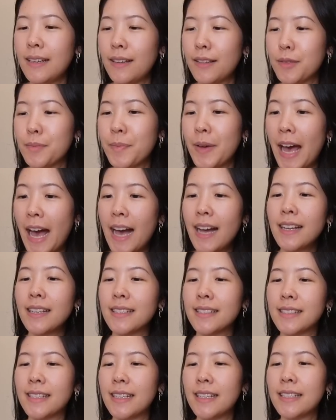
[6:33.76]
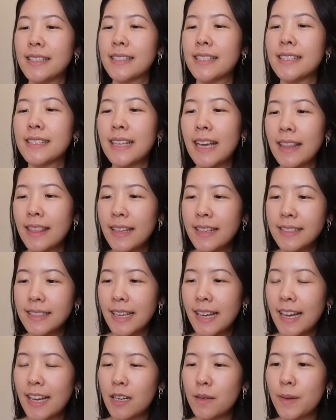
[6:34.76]
on the back it says, 10 Things I
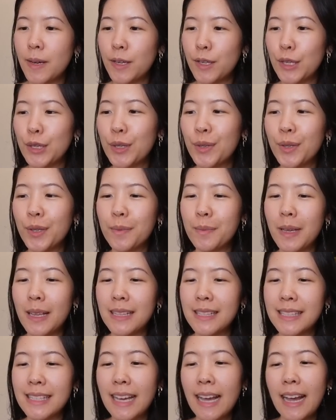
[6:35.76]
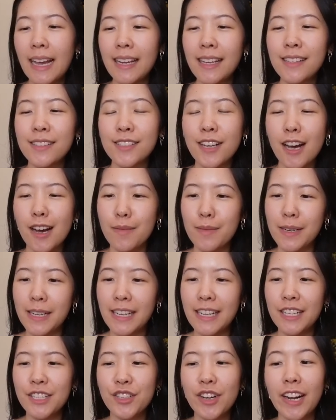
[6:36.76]
Hate About You meets the 80s
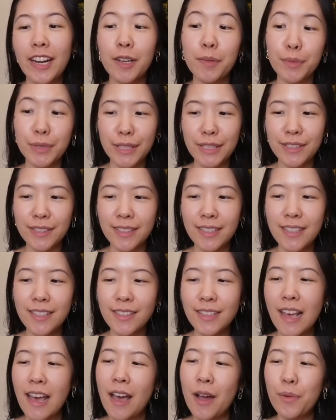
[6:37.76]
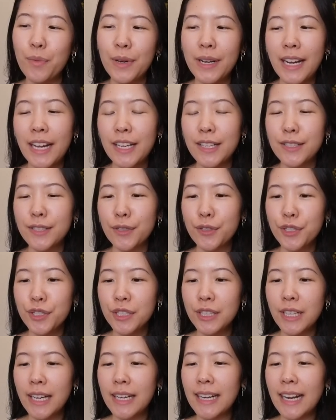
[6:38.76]
comedy Trading Places when a
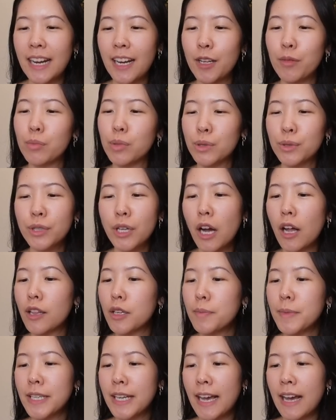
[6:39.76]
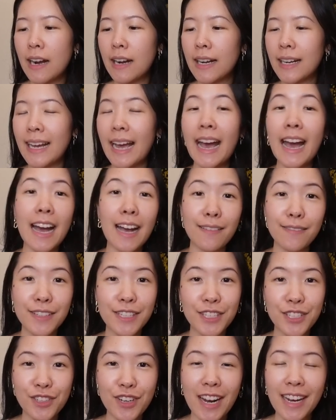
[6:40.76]
socialite and a blue-collar mechanic have to
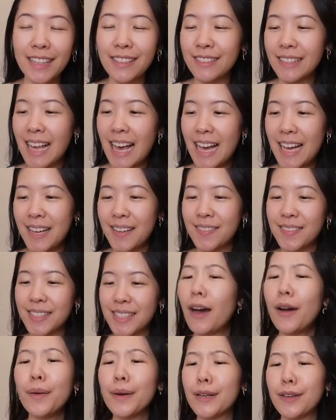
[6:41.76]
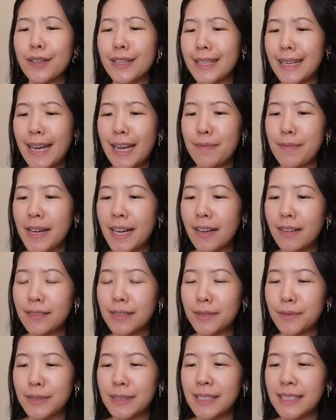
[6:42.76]
trade lives. Oh, it already came out.
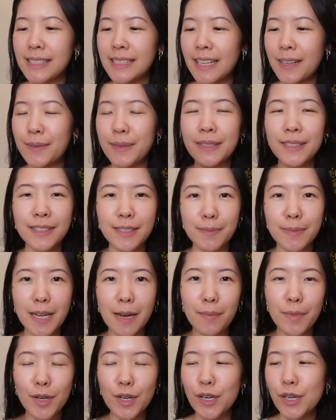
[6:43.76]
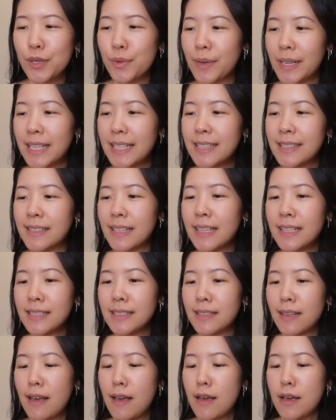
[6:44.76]
The release date was September
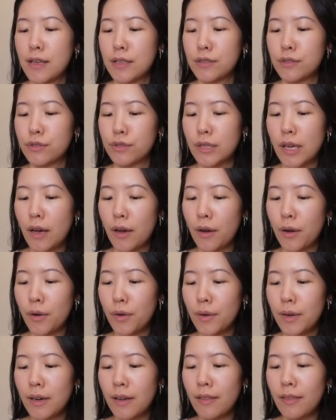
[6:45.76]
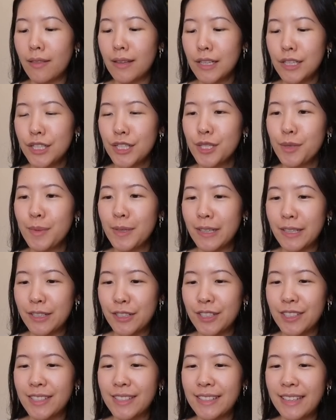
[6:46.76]
26th, so this should be
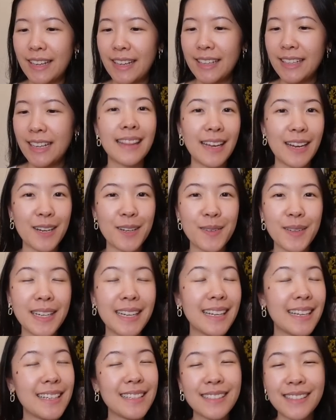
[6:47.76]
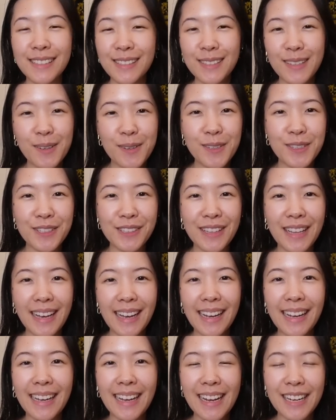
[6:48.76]
interesting. The heroine is the
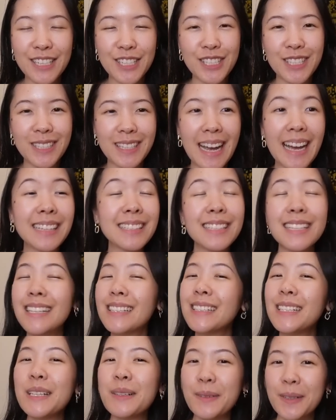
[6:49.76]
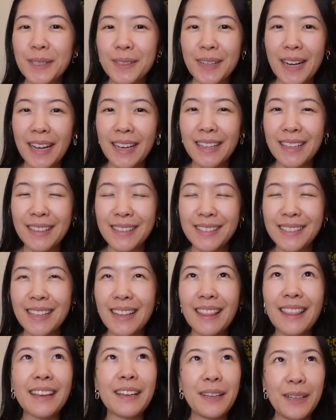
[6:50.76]
socialite, and she accidentally rear-ends
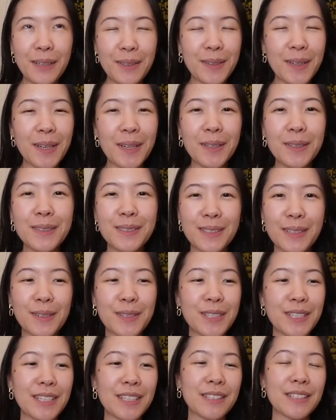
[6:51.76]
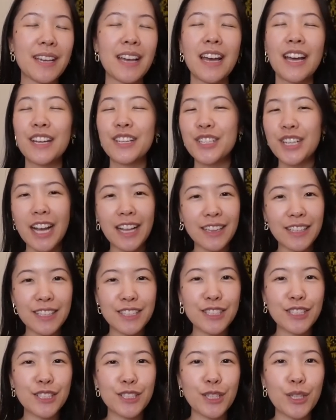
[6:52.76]
the hero, so she's
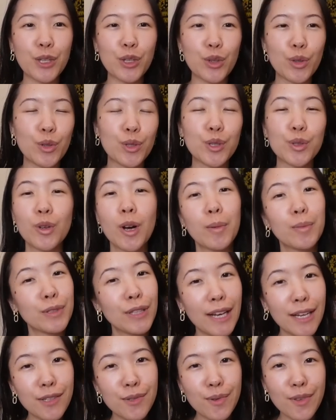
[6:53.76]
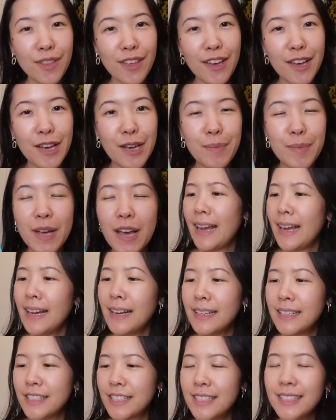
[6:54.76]
challenged to swap lives with him,
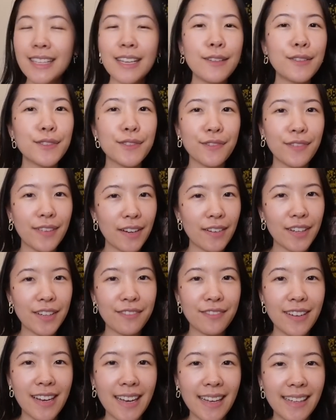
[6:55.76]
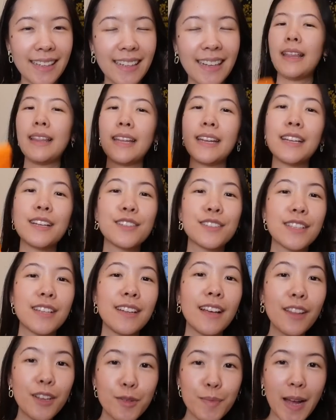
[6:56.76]
and it just sounds very fun. And then here's
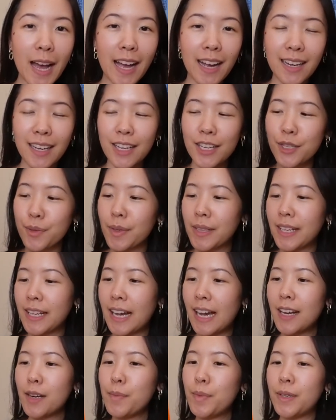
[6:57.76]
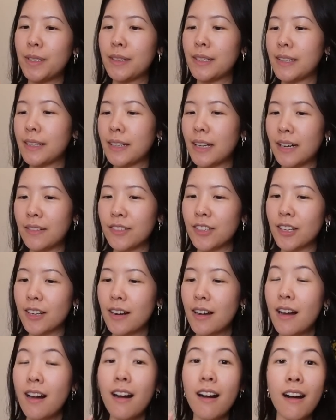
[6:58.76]
another package where they kind of put the cover
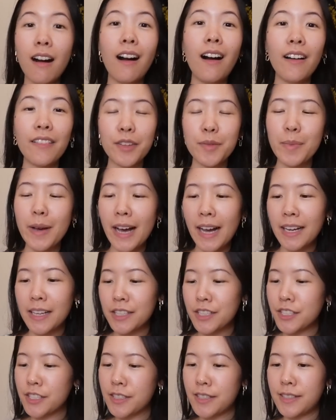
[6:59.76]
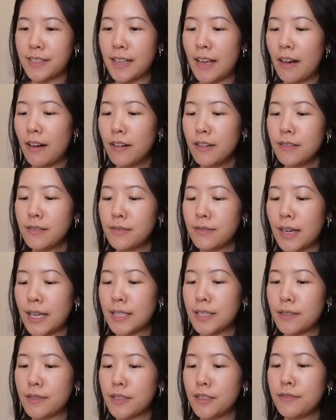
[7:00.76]
on the package itself. I
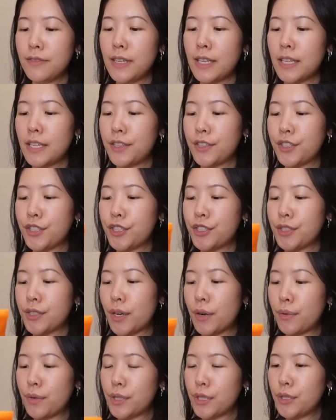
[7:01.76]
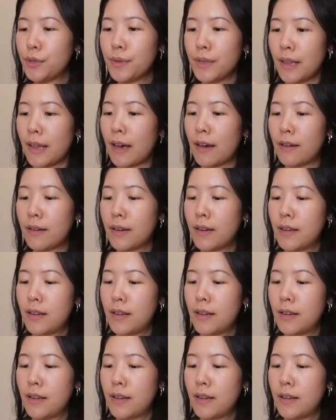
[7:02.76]
don't know if I can show you without